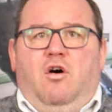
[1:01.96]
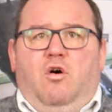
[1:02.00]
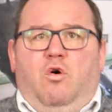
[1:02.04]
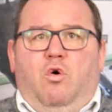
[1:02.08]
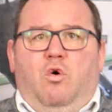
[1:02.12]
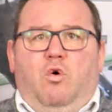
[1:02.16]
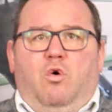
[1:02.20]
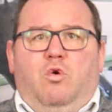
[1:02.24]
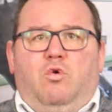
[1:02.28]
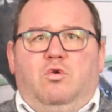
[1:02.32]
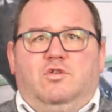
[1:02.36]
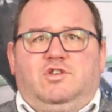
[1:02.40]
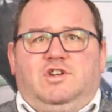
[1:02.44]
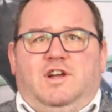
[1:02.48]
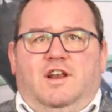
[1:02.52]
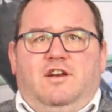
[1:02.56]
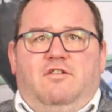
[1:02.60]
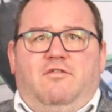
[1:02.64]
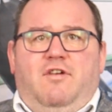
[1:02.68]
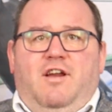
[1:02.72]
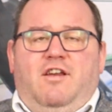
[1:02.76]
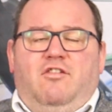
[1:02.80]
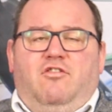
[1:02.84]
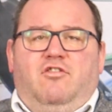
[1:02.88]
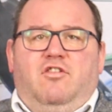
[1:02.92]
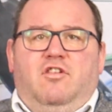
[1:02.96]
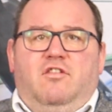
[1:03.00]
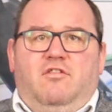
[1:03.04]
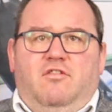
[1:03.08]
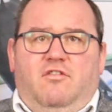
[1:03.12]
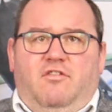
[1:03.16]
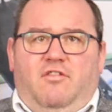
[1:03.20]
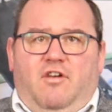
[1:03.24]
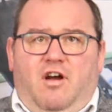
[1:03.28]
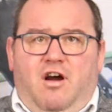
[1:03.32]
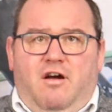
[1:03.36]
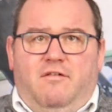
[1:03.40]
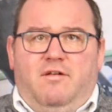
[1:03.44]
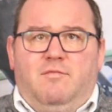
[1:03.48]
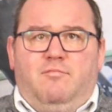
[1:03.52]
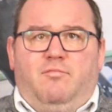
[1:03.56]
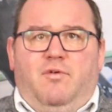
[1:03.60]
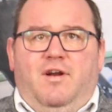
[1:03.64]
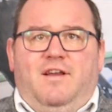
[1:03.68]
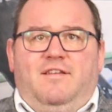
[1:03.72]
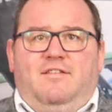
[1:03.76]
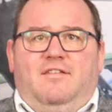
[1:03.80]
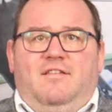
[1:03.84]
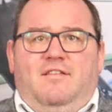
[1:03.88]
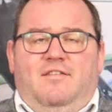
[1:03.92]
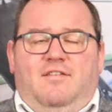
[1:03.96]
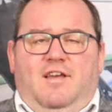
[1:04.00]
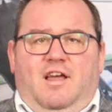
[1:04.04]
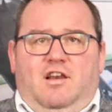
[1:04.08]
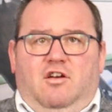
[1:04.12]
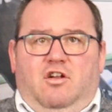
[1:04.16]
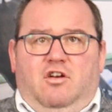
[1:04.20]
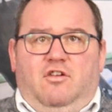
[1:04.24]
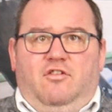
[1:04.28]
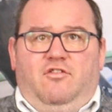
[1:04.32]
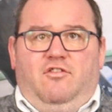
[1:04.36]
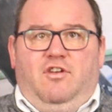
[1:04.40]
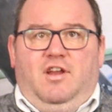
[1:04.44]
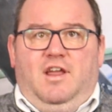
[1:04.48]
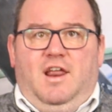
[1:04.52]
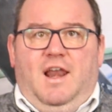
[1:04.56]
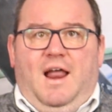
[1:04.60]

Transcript: all generations are embracing technology,